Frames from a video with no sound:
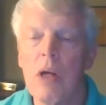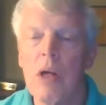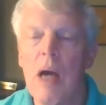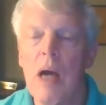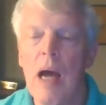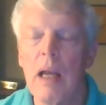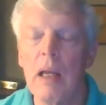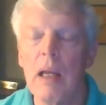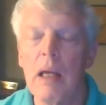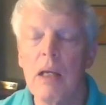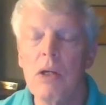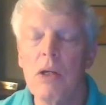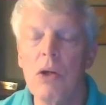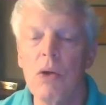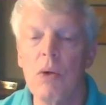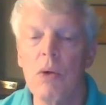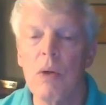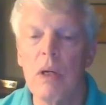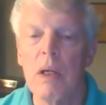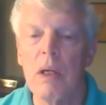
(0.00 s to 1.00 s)
colleague,
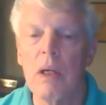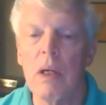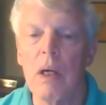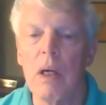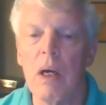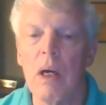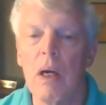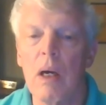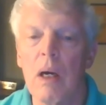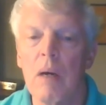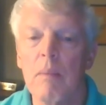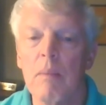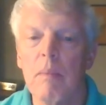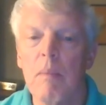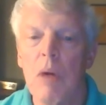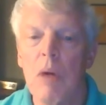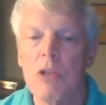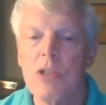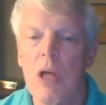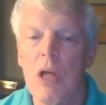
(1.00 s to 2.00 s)
you and
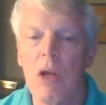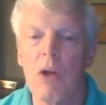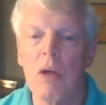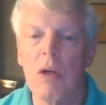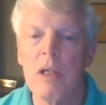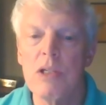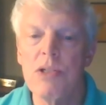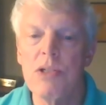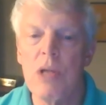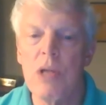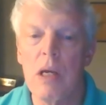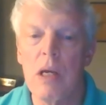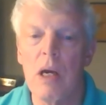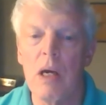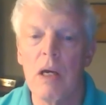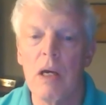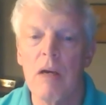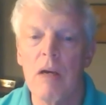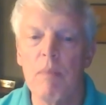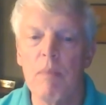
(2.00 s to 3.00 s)
Marcelo
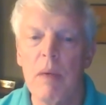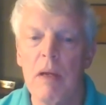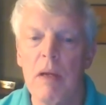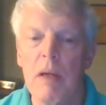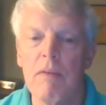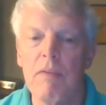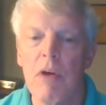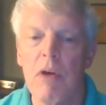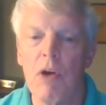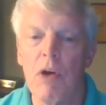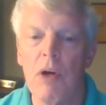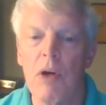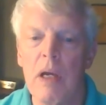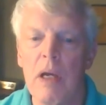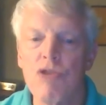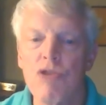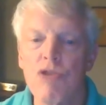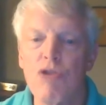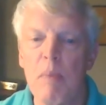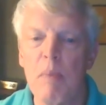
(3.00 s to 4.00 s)
Lencina have been very
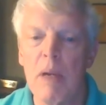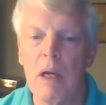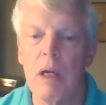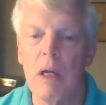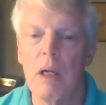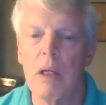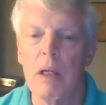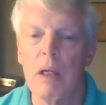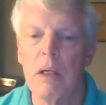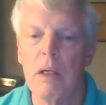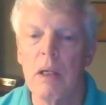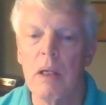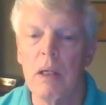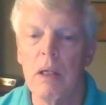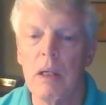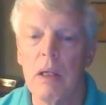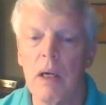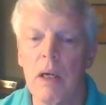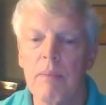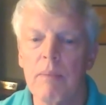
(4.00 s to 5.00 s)
instrumental in